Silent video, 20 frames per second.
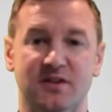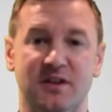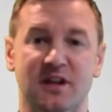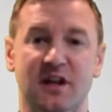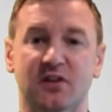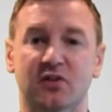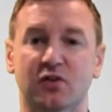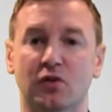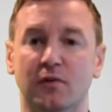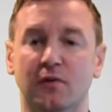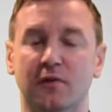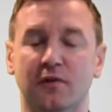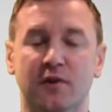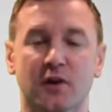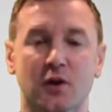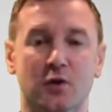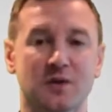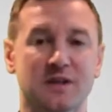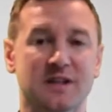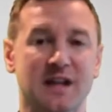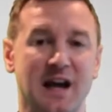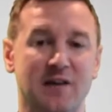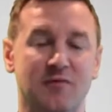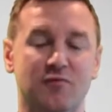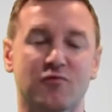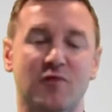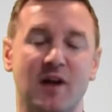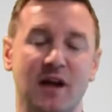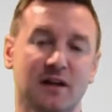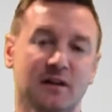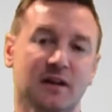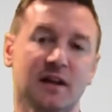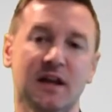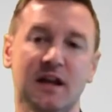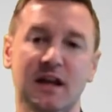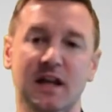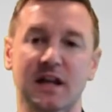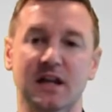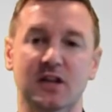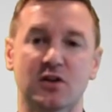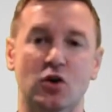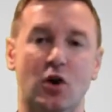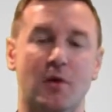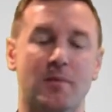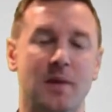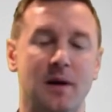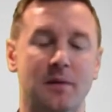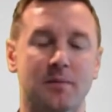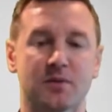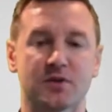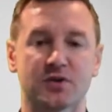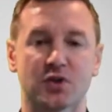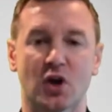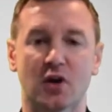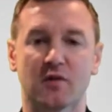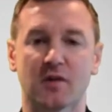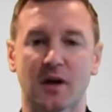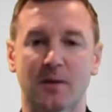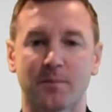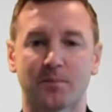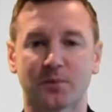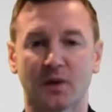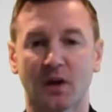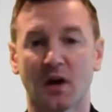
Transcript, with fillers: that are done for you directly in your members area.